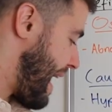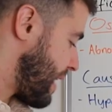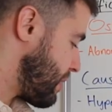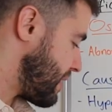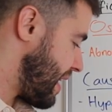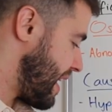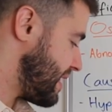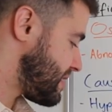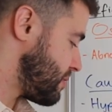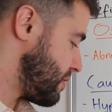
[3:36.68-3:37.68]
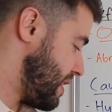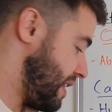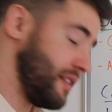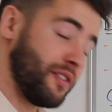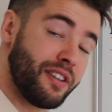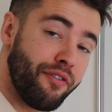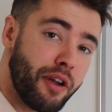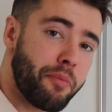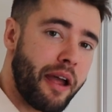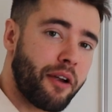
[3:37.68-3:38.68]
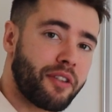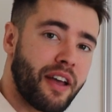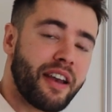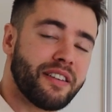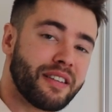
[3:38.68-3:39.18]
pancreatitis. In severe pancreatitis,